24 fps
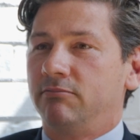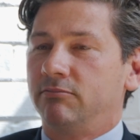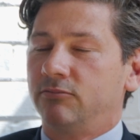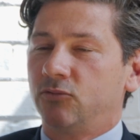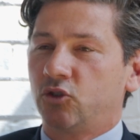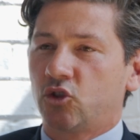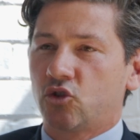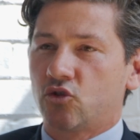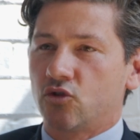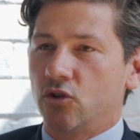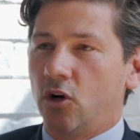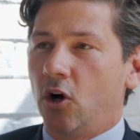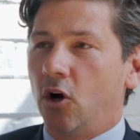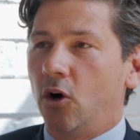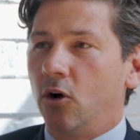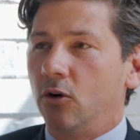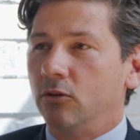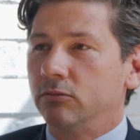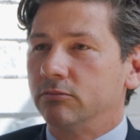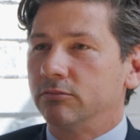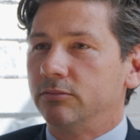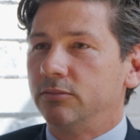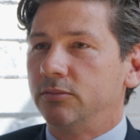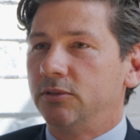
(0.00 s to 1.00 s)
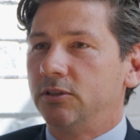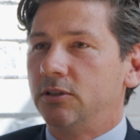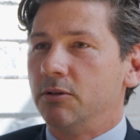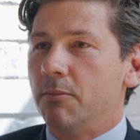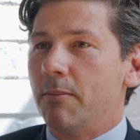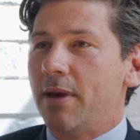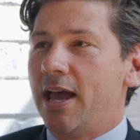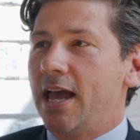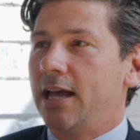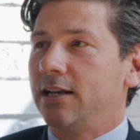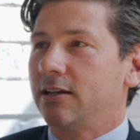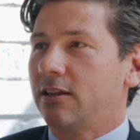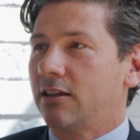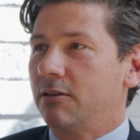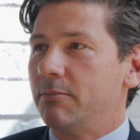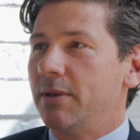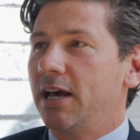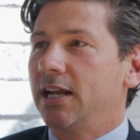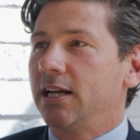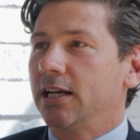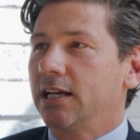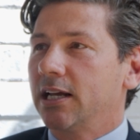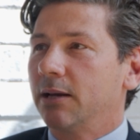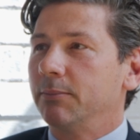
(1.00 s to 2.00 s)
strong demand
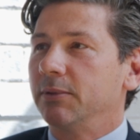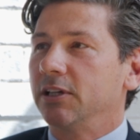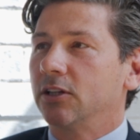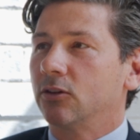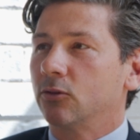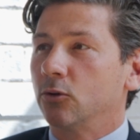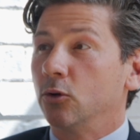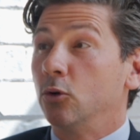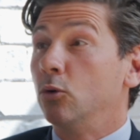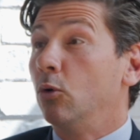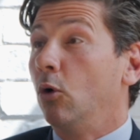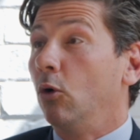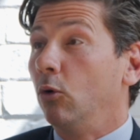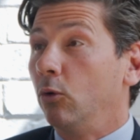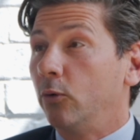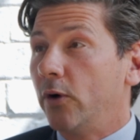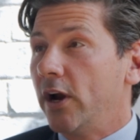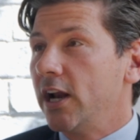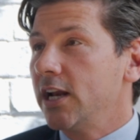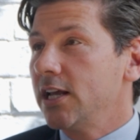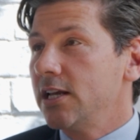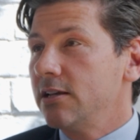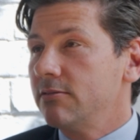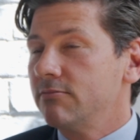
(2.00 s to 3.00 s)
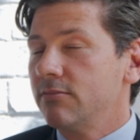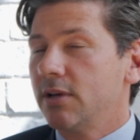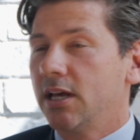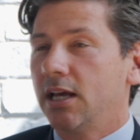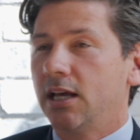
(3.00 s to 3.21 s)
thematic coming through already,